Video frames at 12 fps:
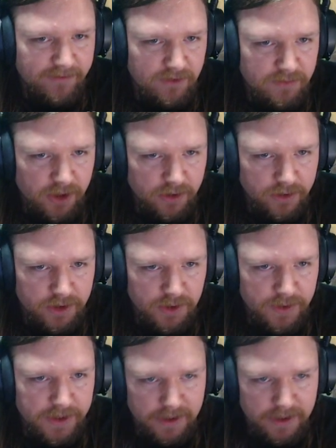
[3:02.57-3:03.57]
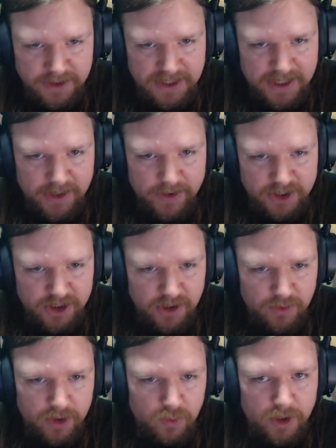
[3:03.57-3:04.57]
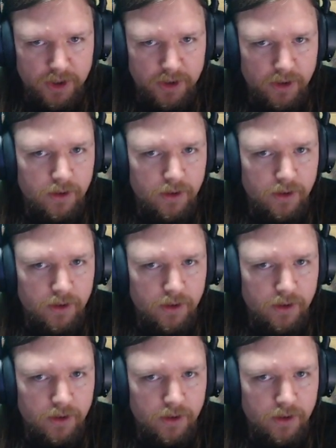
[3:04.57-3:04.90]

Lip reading: bothered doing, is now actually worthwhile.